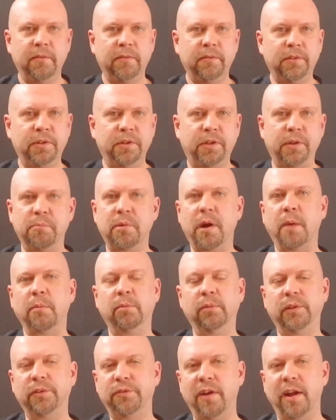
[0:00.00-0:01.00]
You can
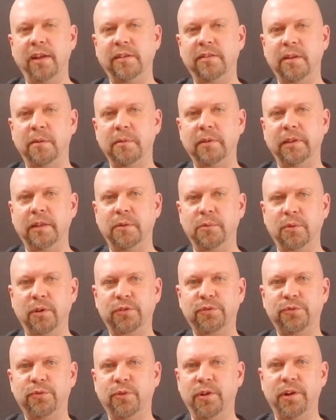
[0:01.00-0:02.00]
probably find something that
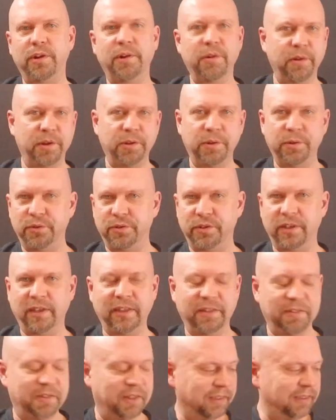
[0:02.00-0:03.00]
works for you or use
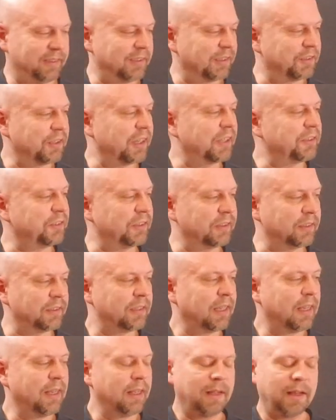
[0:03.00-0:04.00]
any of these
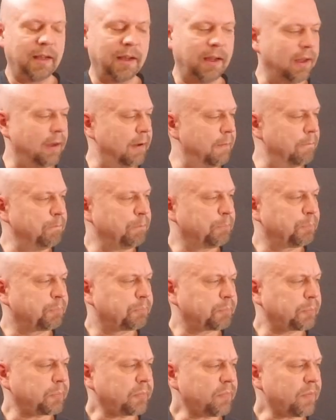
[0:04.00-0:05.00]
suggestions.
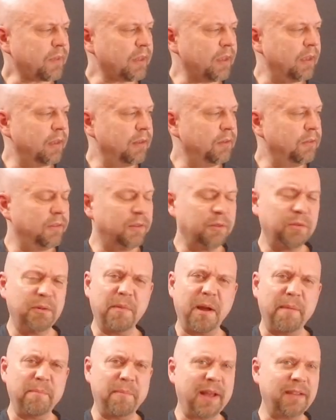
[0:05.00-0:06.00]

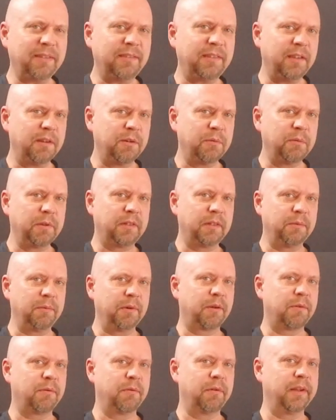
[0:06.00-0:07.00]
Doing my best here with the
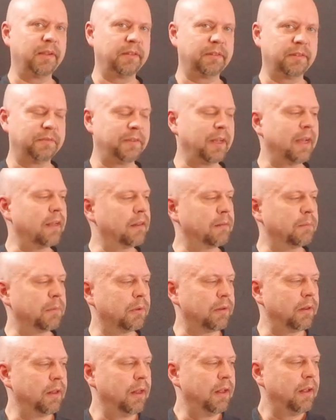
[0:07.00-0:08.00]
recordings
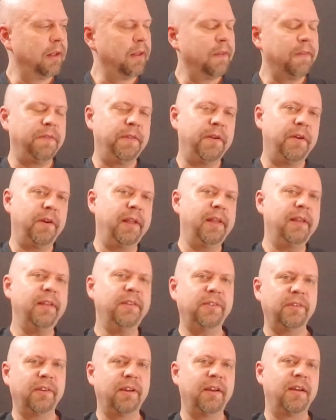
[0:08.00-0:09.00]
available. There
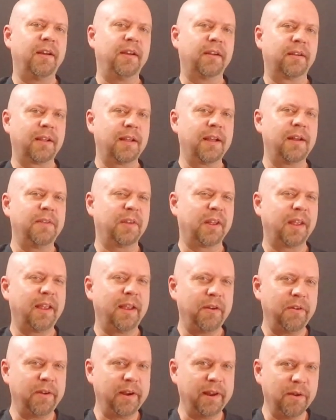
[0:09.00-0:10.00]
is a kind of a
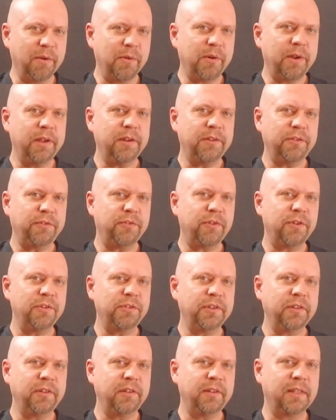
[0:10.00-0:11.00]
karaoke-ish
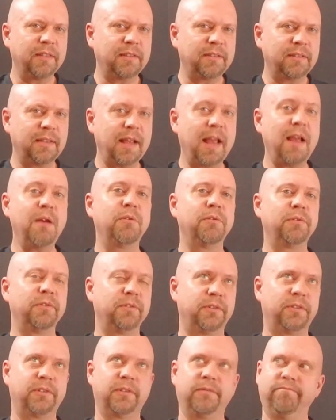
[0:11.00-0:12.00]
version that
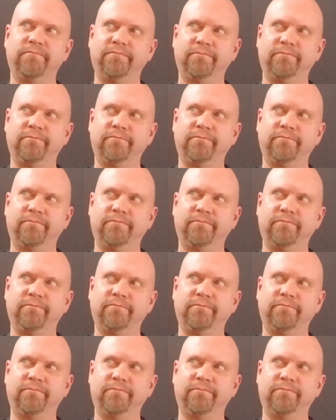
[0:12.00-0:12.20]
sounds